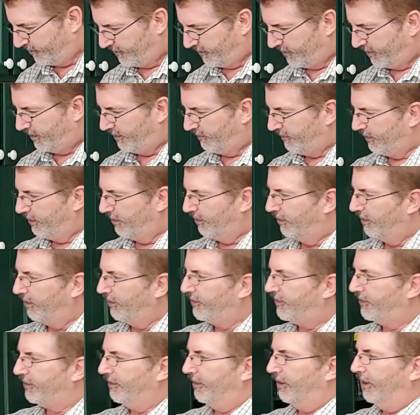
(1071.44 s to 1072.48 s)
If you
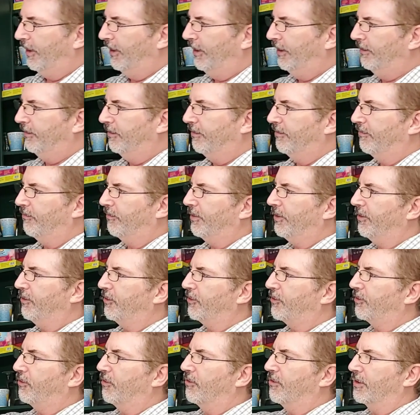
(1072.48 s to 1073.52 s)
notice, when you
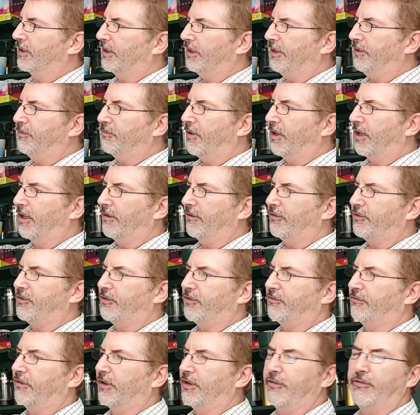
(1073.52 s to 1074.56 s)
just go in clean water, it's
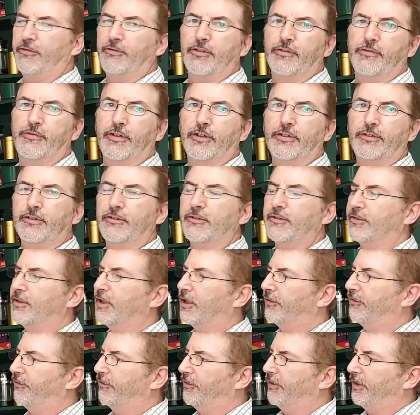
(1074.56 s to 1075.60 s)
just running through the filters,
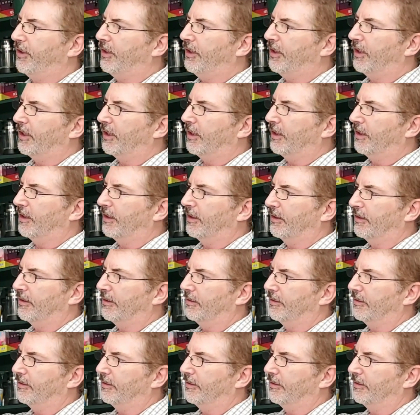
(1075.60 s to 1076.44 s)
not through the